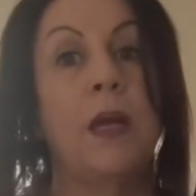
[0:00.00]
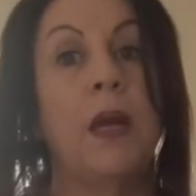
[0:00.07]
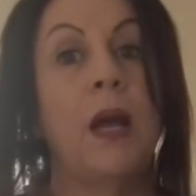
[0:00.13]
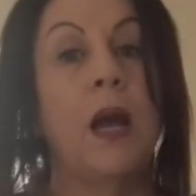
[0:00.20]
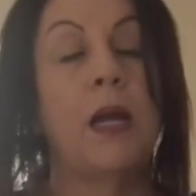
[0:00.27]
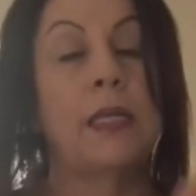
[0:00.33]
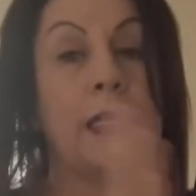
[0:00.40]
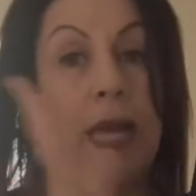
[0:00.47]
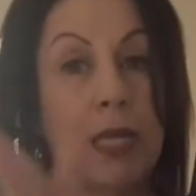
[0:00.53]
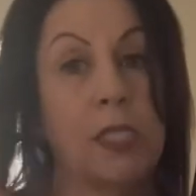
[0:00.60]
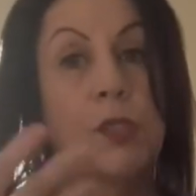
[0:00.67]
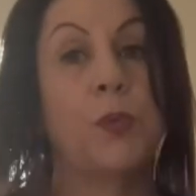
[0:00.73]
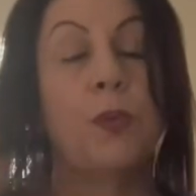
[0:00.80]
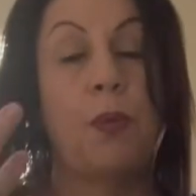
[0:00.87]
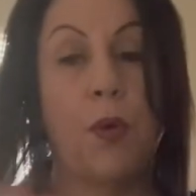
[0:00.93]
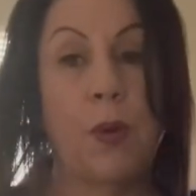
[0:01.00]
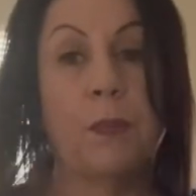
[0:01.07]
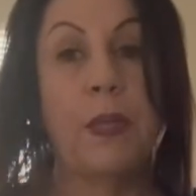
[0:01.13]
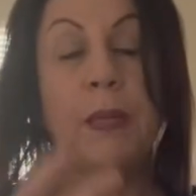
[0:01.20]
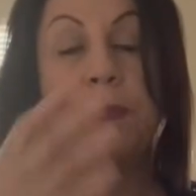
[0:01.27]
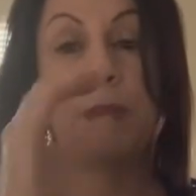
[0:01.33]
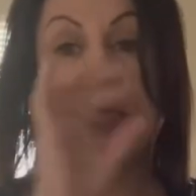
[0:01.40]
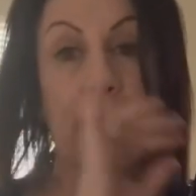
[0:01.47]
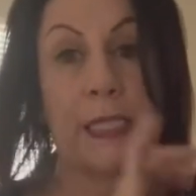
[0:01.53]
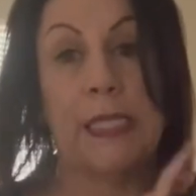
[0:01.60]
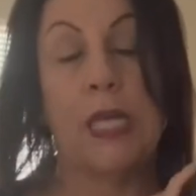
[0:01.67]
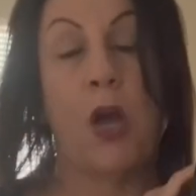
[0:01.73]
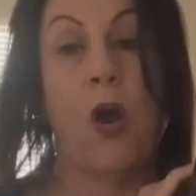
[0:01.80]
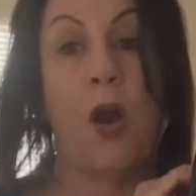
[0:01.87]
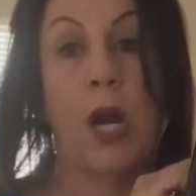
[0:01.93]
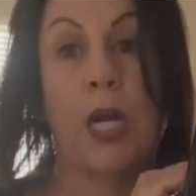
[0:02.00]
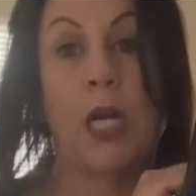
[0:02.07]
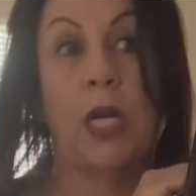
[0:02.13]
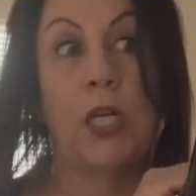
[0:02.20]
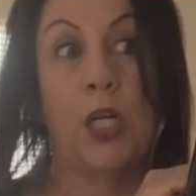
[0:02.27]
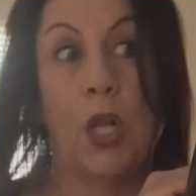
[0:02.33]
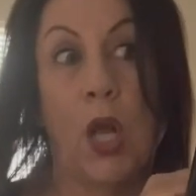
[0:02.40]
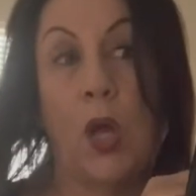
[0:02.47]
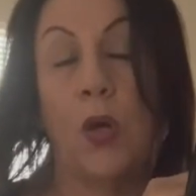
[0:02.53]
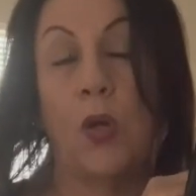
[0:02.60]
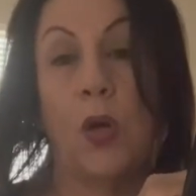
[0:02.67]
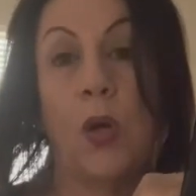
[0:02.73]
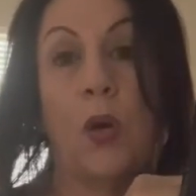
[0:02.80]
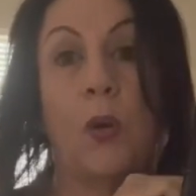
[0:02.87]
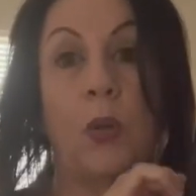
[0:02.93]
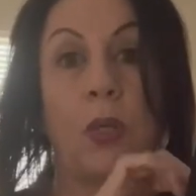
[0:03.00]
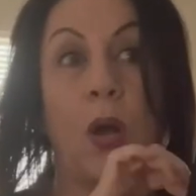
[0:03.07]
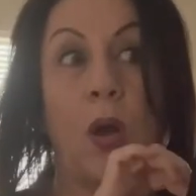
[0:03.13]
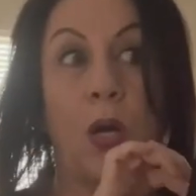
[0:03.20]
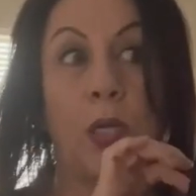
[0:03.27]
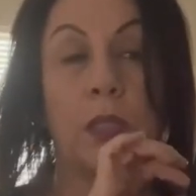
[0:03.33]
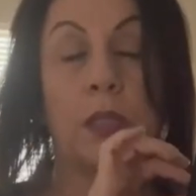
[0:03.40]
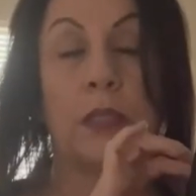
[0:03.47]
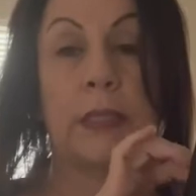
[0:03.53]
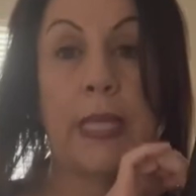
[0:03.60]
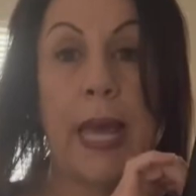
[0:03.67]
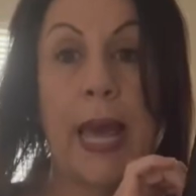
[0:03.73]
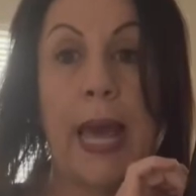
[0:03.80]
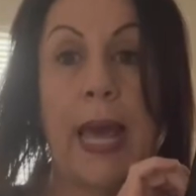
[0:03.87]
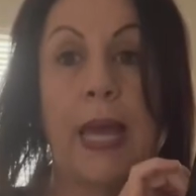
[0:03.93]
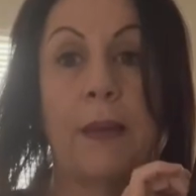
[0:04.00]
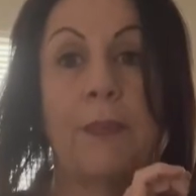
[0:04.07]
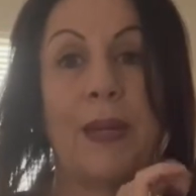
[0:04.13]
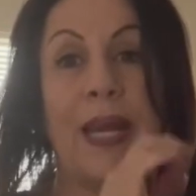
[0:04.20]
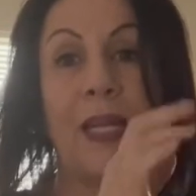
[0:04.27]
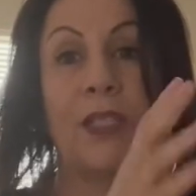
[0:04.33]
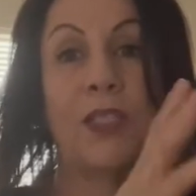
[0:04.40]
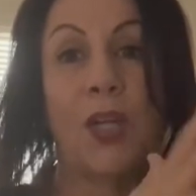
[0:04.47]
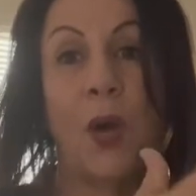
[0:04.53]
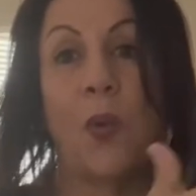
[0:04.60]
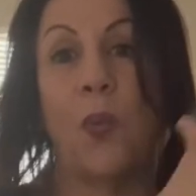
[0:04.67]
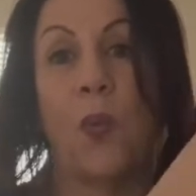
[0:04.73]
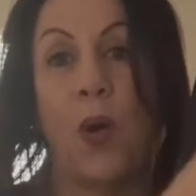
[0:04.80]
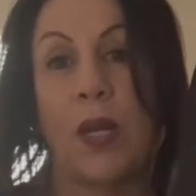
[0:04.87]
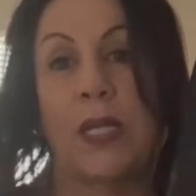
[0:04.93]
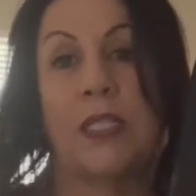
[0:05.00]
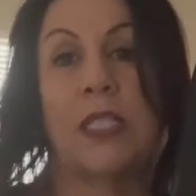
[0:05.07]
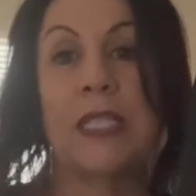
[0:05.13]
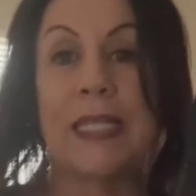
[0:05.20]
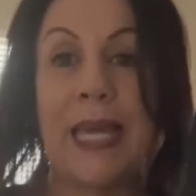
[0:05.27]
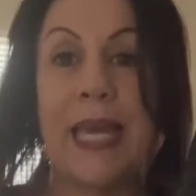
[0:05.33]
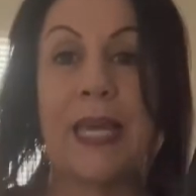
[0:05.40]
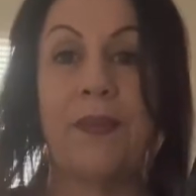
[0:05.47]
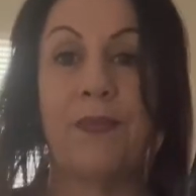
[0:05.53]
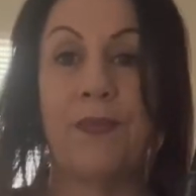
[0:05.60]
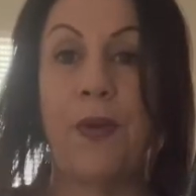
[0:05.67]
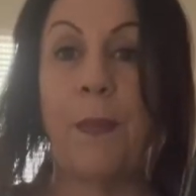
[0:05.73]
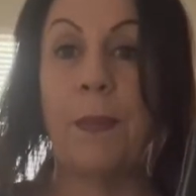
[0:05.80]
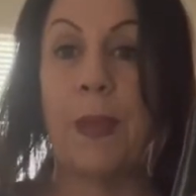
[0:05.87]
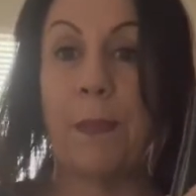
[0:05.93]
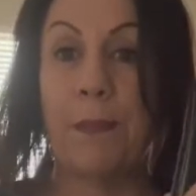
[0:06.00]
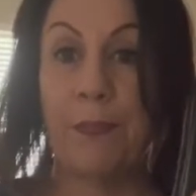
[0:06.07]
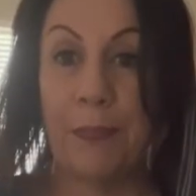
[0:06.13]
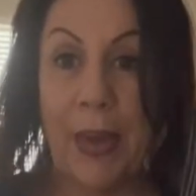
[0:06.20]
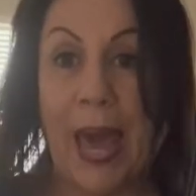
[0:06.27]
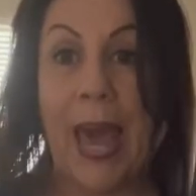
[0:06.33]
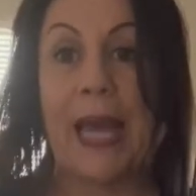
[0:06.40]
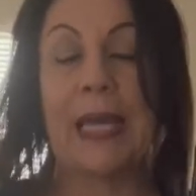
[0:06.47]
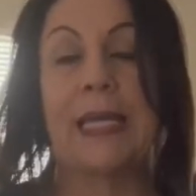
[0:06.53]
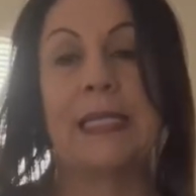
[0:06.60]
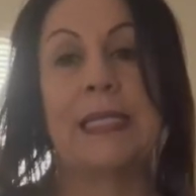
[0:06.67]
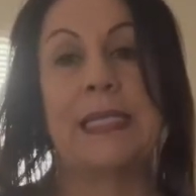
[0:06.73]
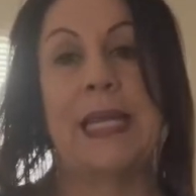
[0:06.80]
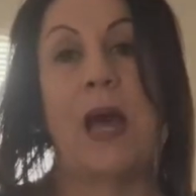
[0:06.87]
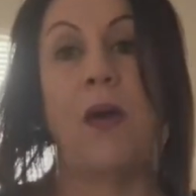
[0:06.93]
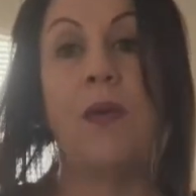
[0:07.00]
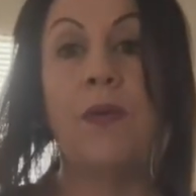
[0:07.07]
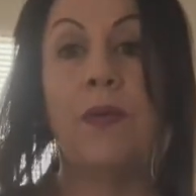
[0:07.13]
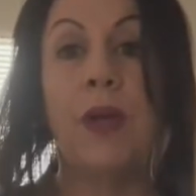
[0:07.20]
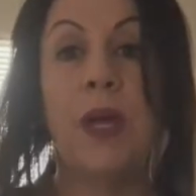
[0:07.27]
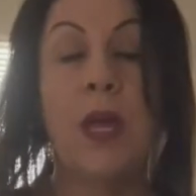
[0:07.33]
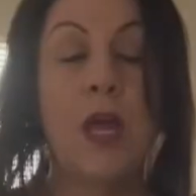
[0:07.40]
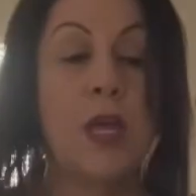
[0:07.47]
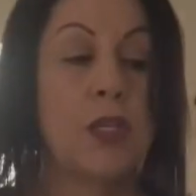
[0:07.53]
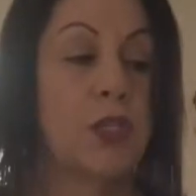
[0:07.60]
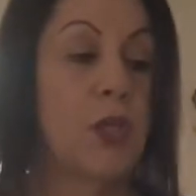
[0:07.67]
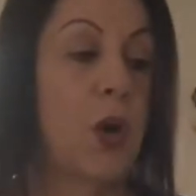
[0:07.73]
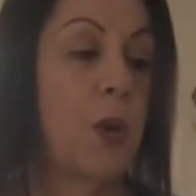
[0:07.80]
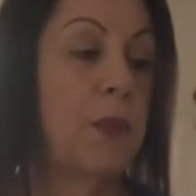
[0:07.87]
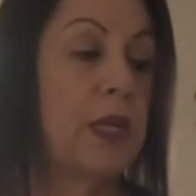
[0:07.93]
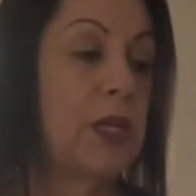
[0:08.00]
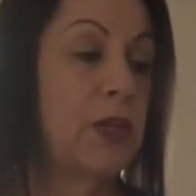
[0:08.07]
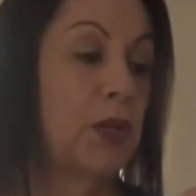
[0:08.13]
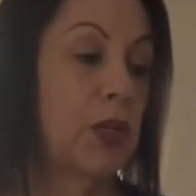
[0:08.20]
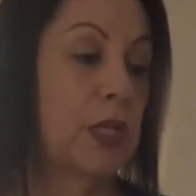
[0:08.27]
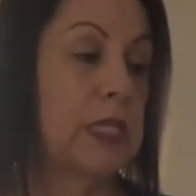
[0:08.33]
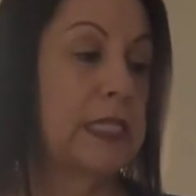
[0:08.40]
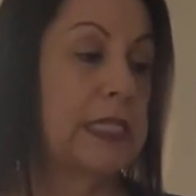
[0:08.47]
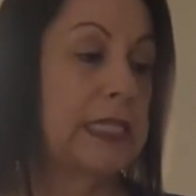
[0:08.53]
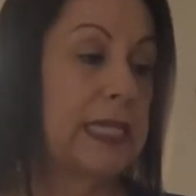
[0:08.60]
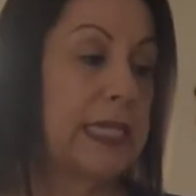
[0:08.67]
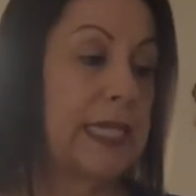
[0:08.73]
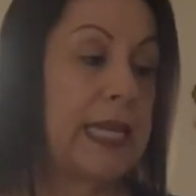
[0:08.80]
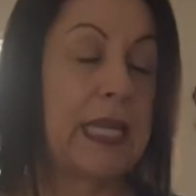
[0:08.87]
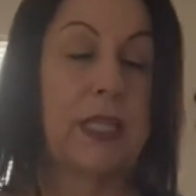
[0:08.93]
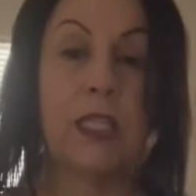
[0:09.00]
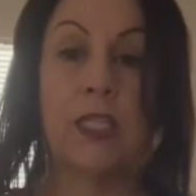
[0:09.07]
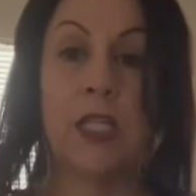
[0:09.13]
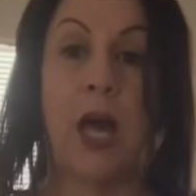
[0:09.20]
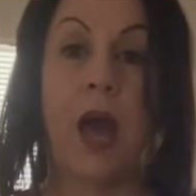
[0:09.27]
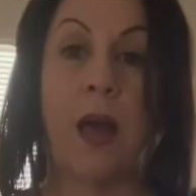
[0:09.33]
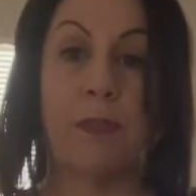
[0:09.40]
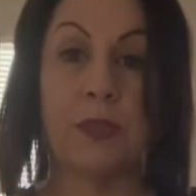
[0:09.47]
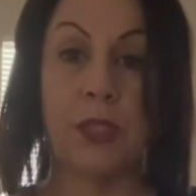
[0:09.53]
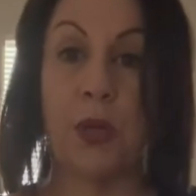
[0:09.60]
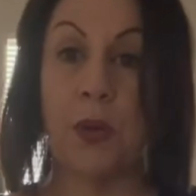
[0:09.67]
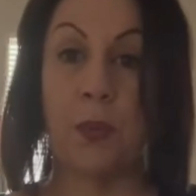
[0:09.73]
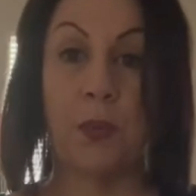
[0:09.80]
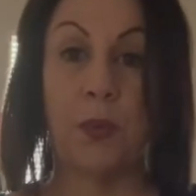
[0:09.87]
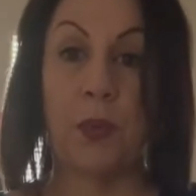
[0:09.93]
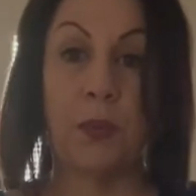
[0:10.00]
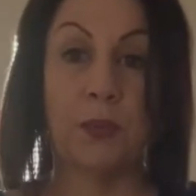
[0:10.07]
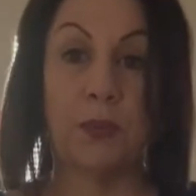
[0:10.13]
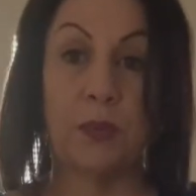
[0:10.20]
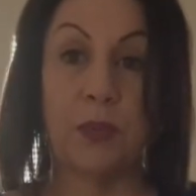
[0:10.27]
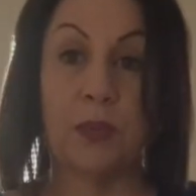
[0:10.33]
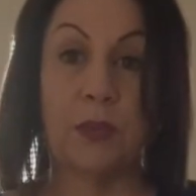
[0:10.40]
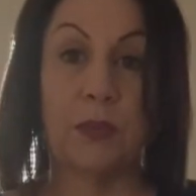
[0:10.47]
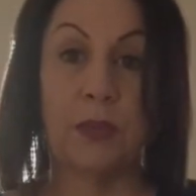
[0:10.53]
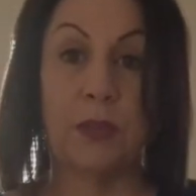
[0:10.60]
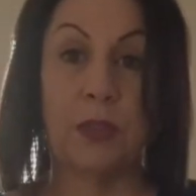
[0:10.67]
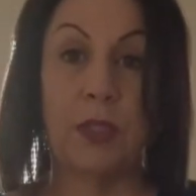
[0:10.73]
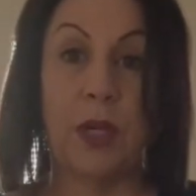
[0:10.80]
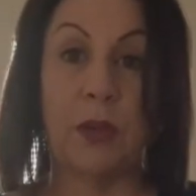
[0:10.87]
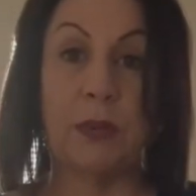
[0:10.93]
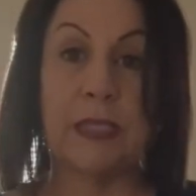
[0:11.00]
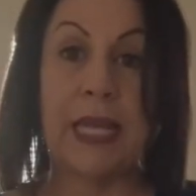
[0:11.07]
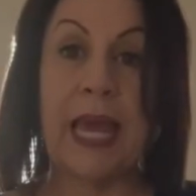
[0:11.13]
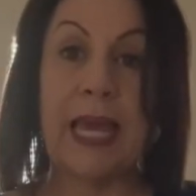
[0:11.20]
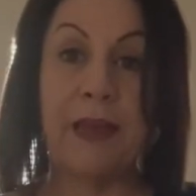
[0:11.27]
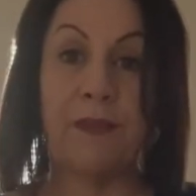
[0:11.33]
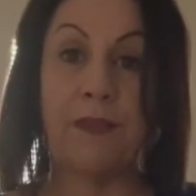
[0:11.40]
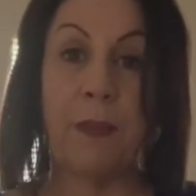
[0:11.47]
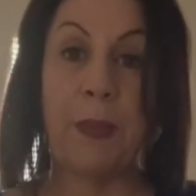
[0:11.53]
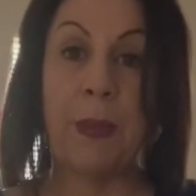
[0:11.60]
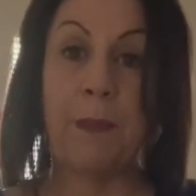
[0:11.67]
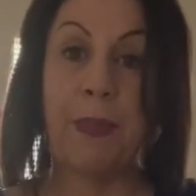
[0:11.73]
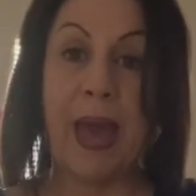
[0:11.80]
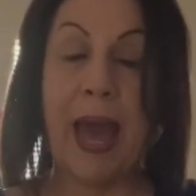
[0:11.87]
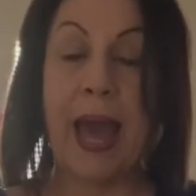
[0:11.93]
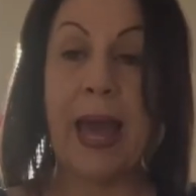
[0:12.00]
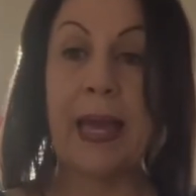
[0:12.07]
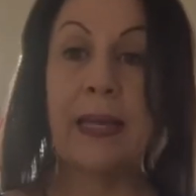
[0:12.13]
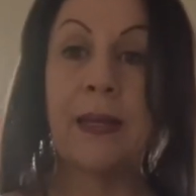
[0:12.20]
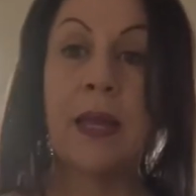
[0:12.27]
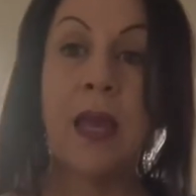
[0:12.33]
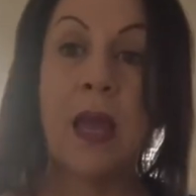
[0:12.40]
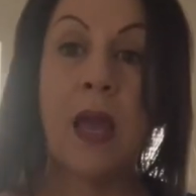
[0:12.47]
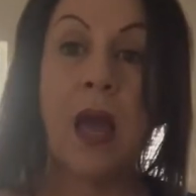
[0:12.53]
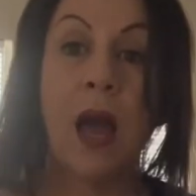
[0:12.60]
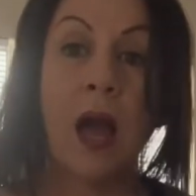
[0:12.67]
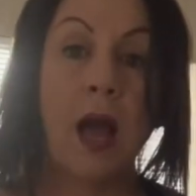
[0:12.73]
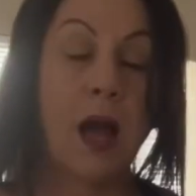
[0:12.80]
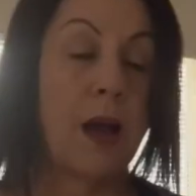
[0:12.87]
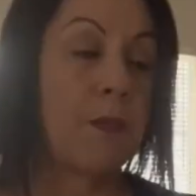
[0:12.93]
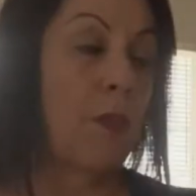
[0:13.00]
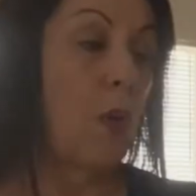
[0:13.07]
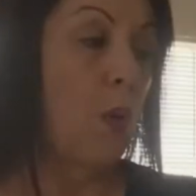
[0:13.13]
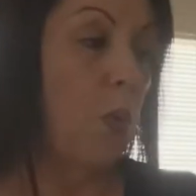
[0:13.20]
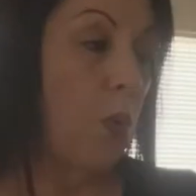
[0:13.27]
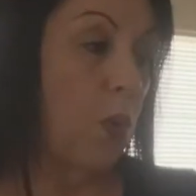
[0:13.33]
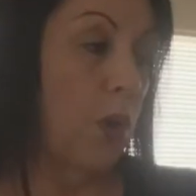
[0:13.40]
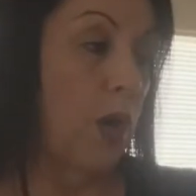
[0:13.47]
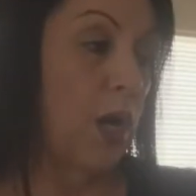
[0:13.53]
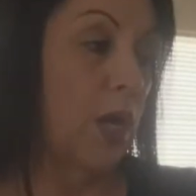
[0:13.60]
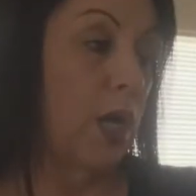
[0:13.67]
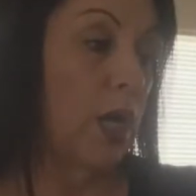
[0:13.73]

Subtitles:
And yes, we want people to see our logo and our tag, but I don't want it to take from the bag itself. So I'm either going to stick it at the top so it won't, you know, take from the bag, or